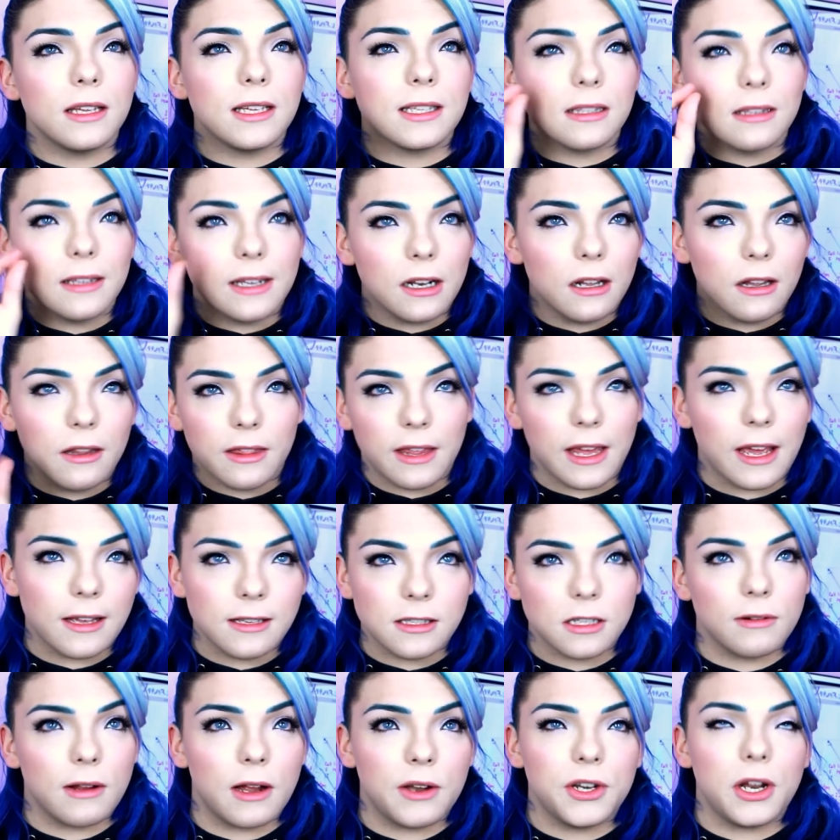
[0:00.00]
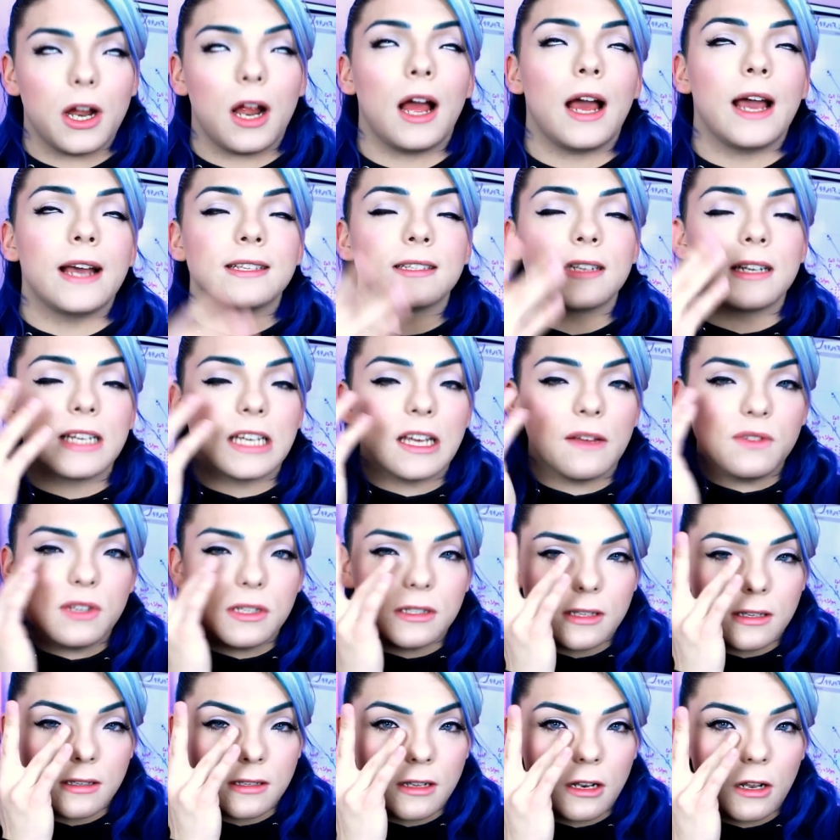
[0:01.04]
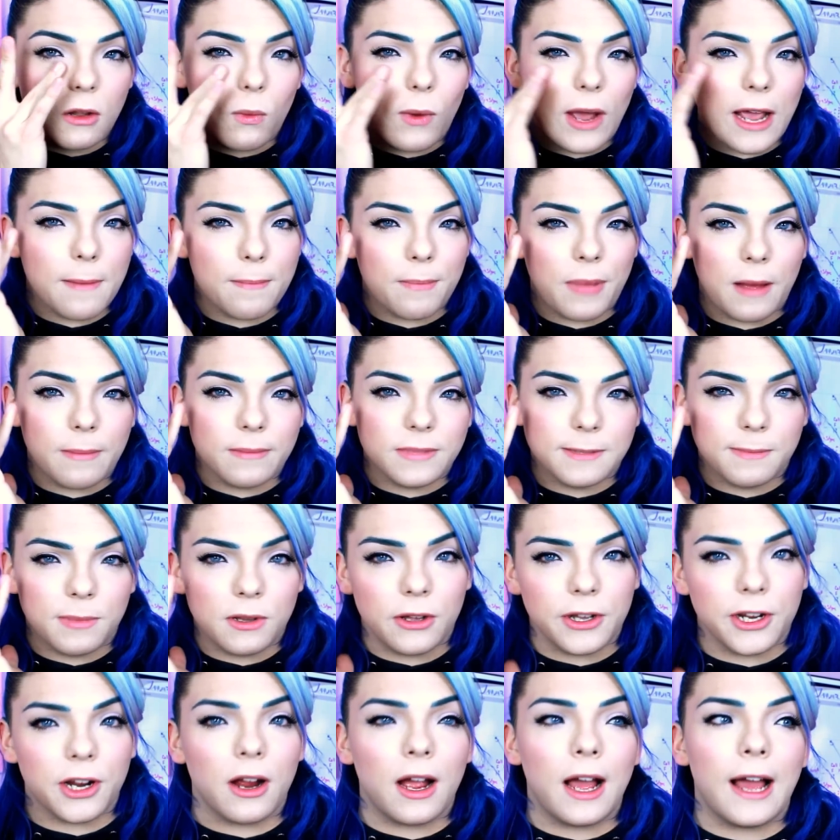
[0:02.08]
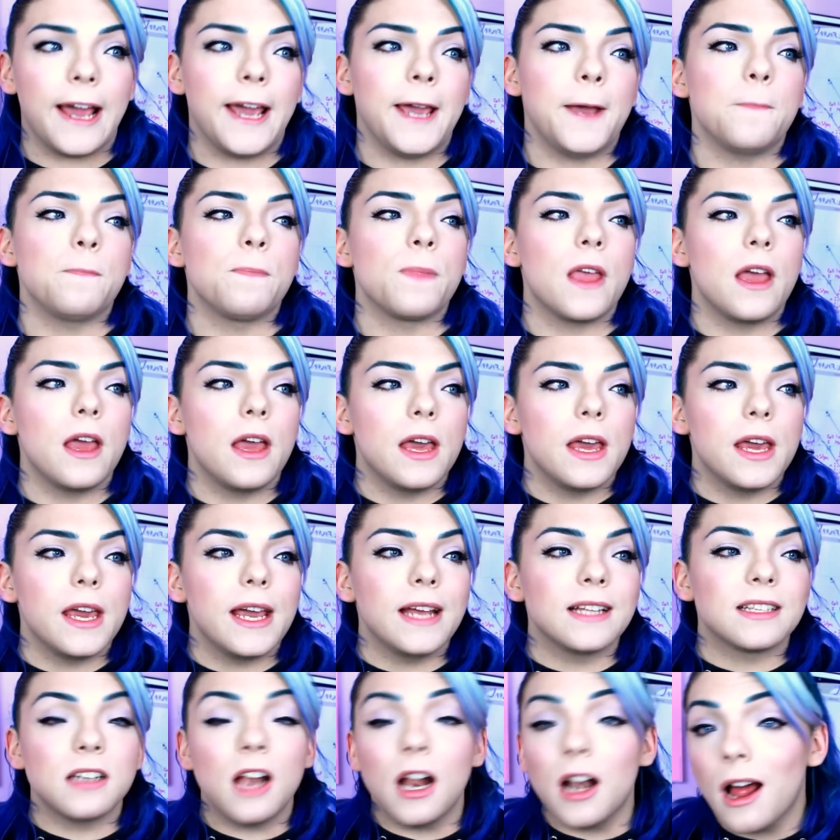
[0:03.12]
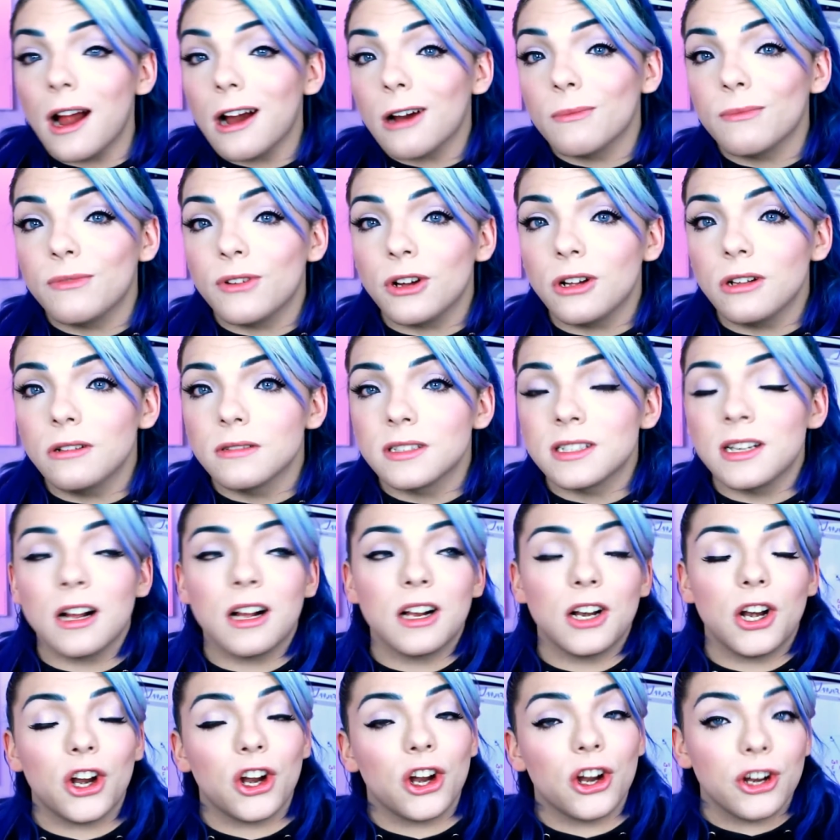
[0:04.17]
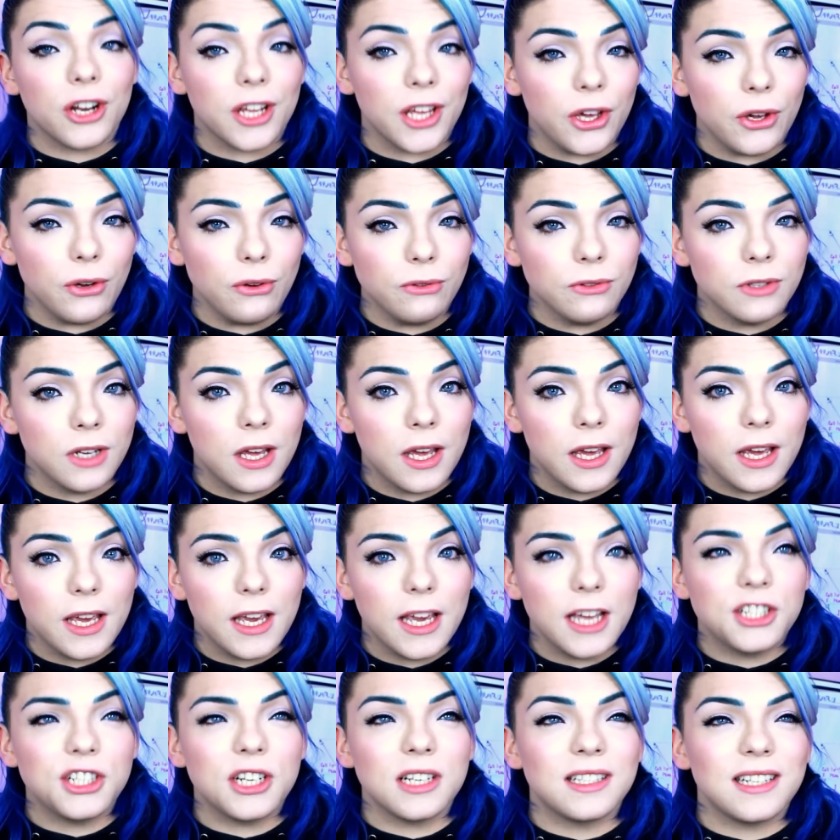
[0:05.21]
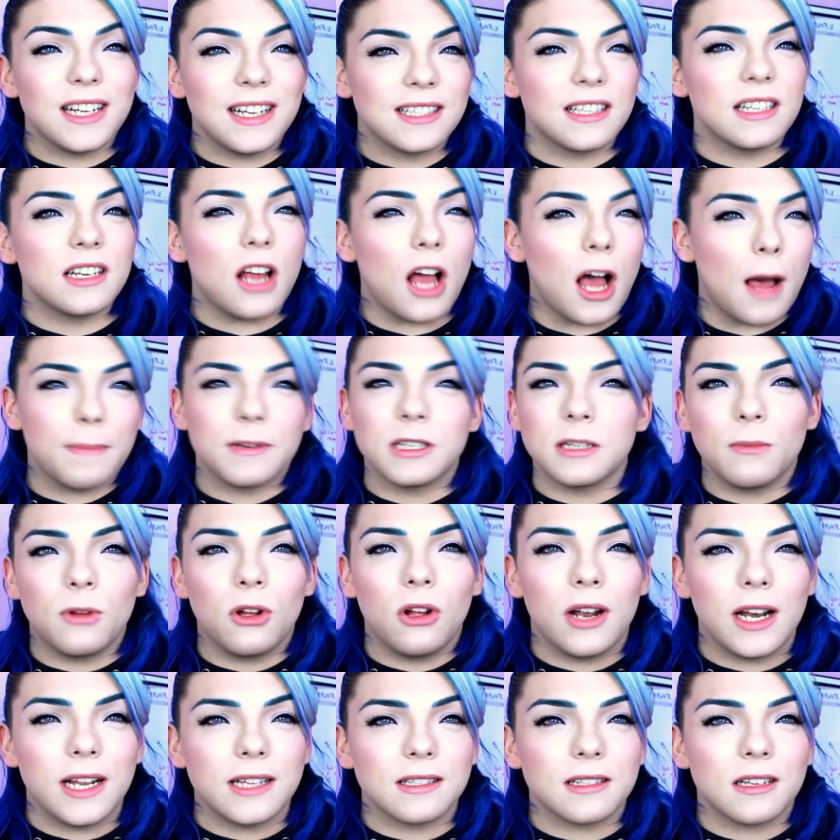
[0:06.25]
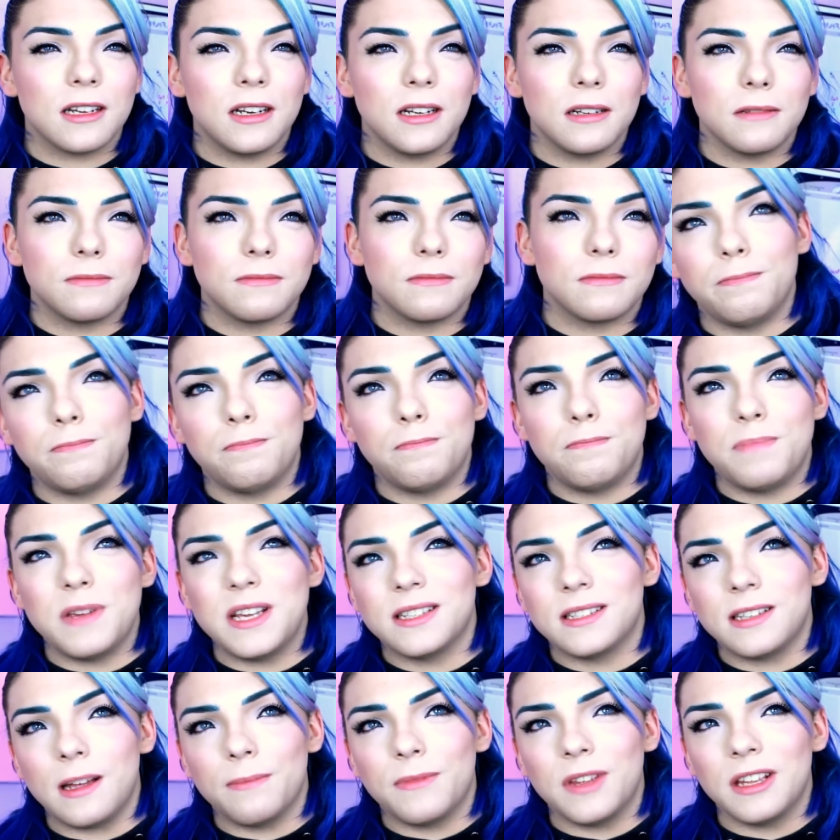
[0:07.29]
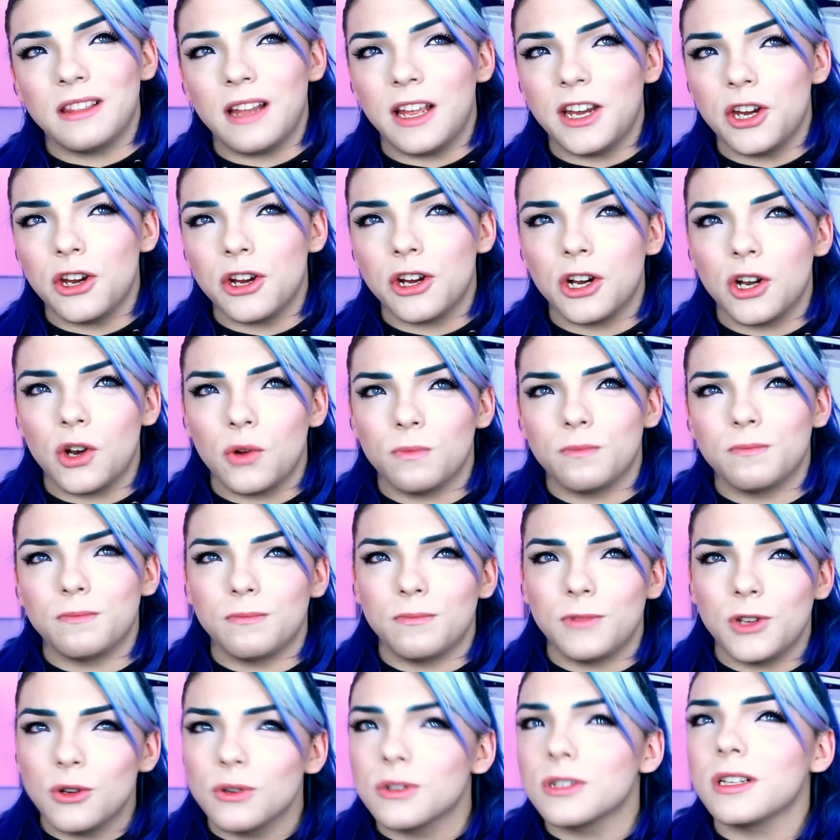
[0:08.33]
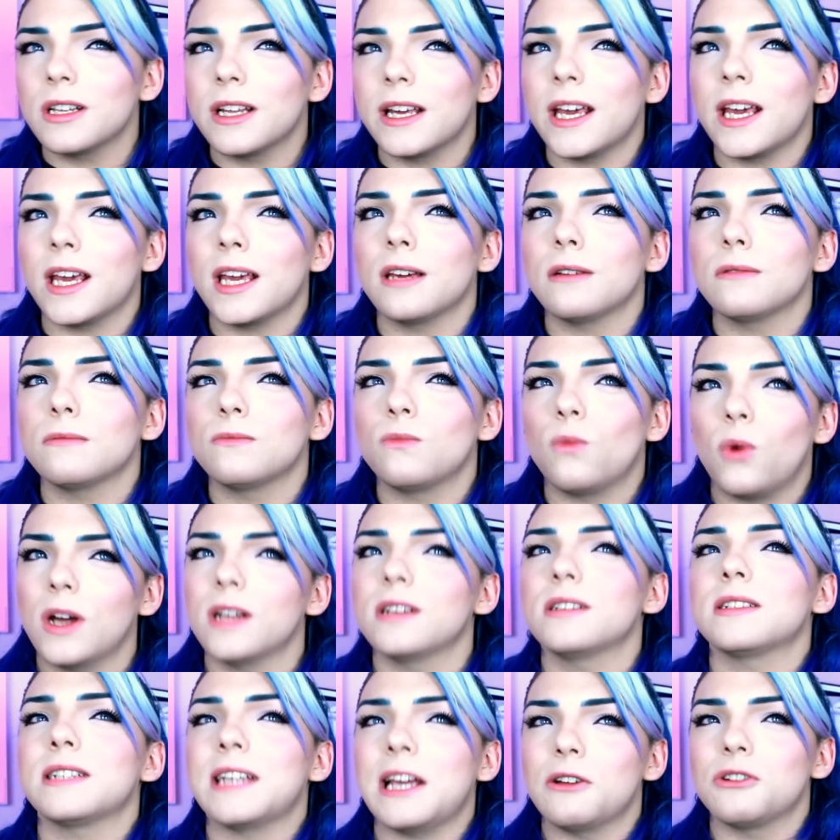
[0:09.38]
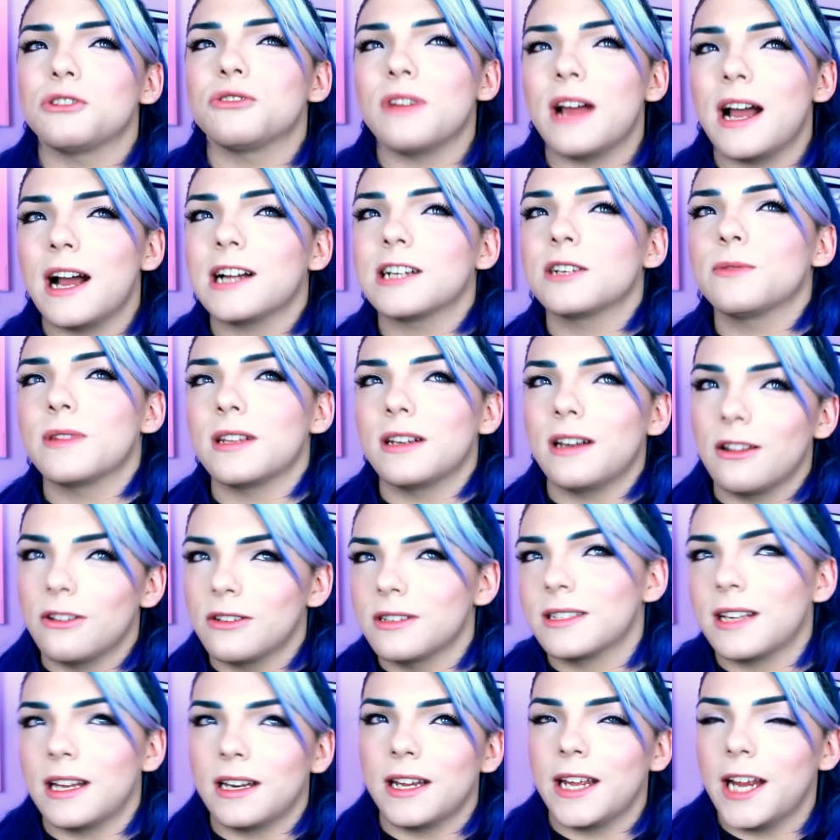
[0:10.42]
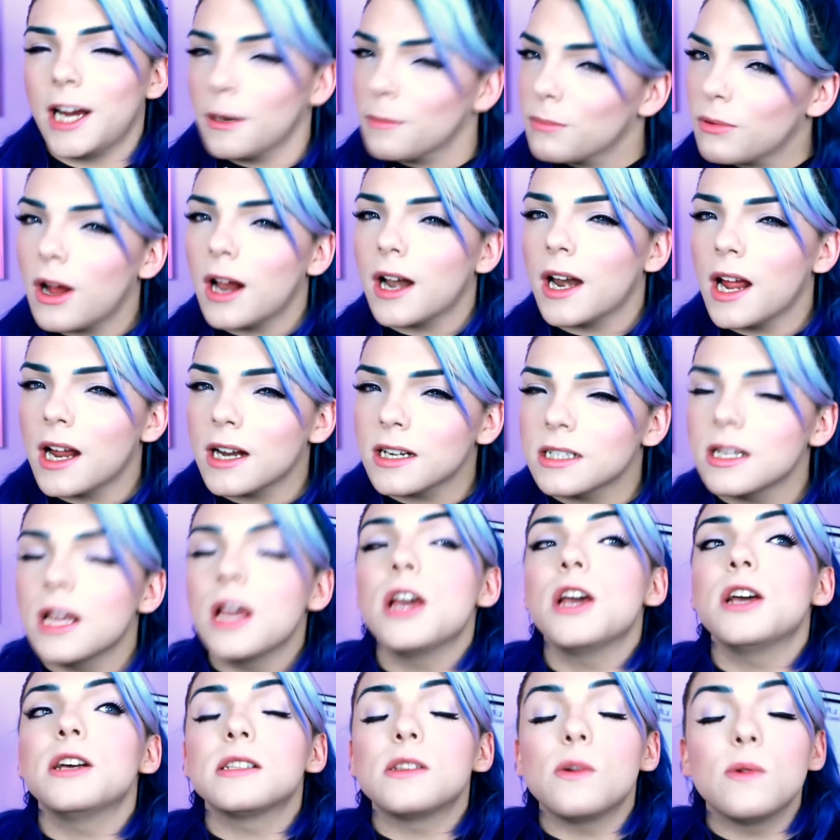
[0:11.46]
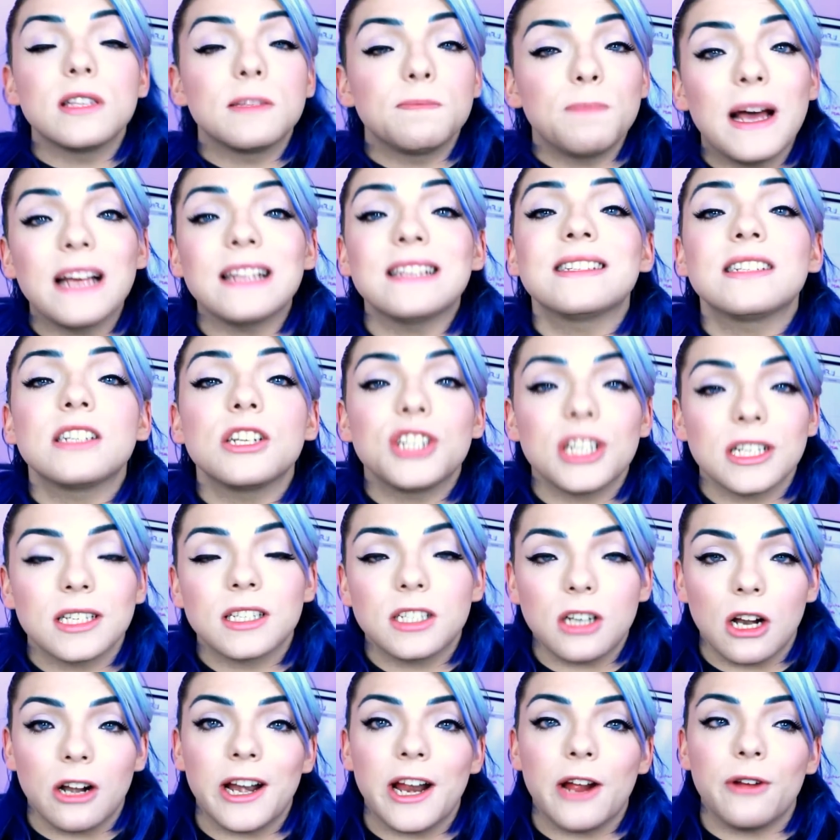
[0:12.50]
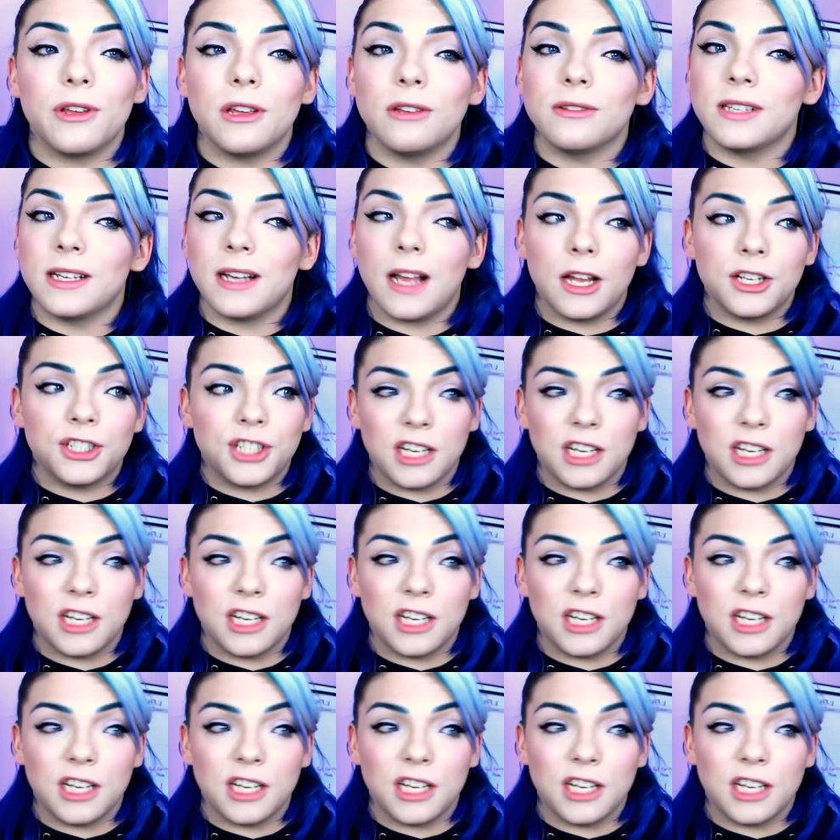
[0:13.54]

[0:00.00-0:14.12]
these little things around your eyes, and it gives you these little white bumps below your eye. It's not harmful, it's not gonna hurt you, it just isn't optimal, and it's gonna be something that you're gonna usually want to counteract with another skincare product. So it's best to just start out using a